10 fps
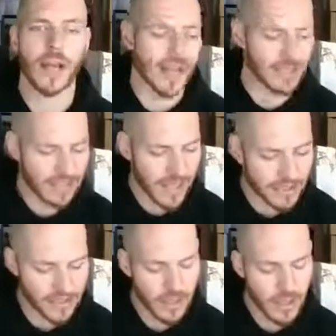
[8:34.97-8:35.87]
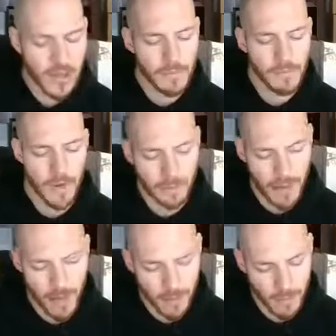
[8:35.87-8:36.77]
I got to text
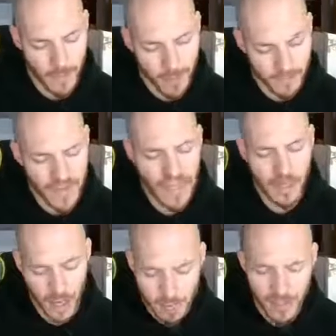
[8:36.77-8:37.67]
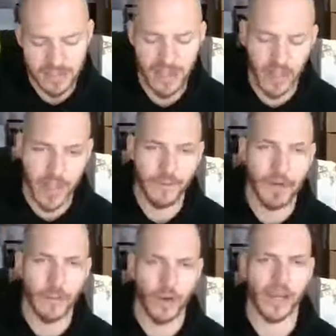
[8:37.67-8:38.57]
my feet on my scale every
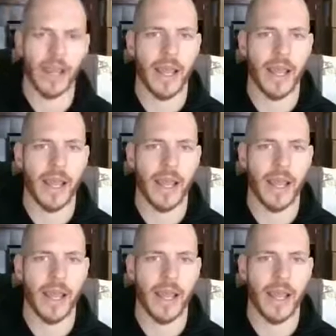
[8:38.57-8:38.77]
morning.